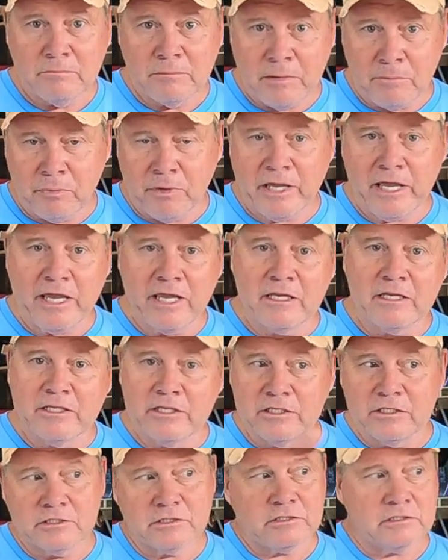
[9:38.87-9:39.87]
my plan
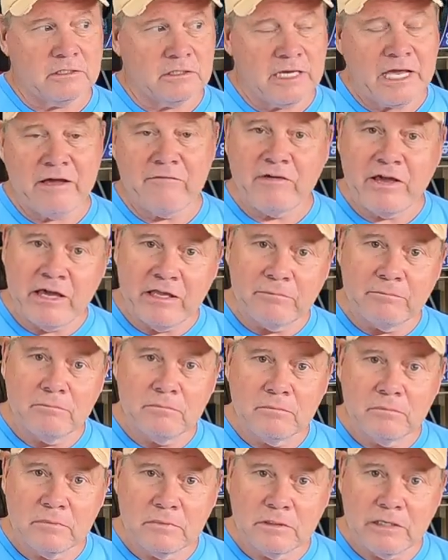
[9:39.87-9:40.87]
is to have that,
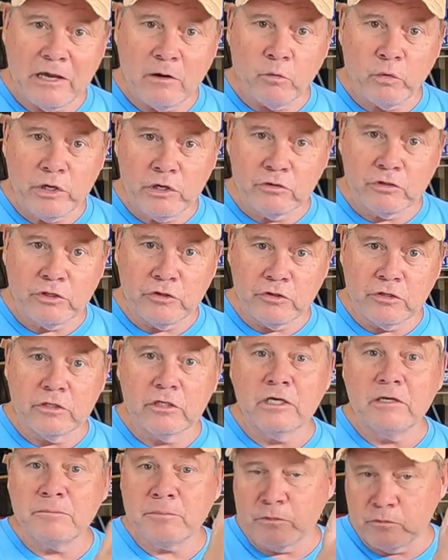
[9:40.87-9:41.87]
that wheel
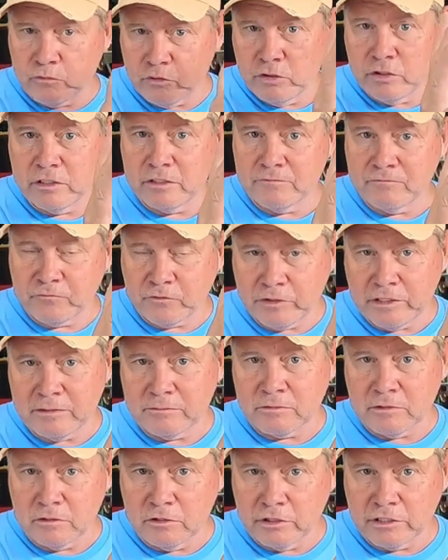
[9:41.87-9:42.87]
unit up and running for
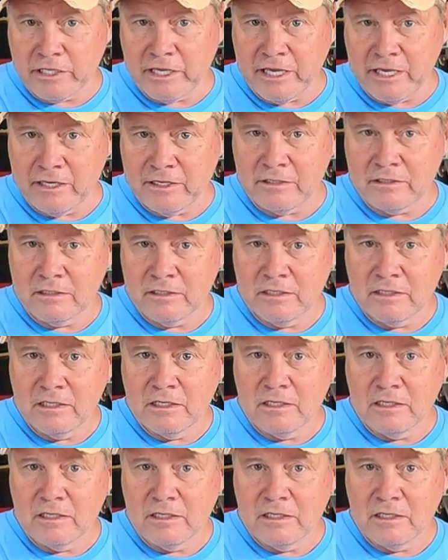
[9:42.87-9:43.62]
him to look at it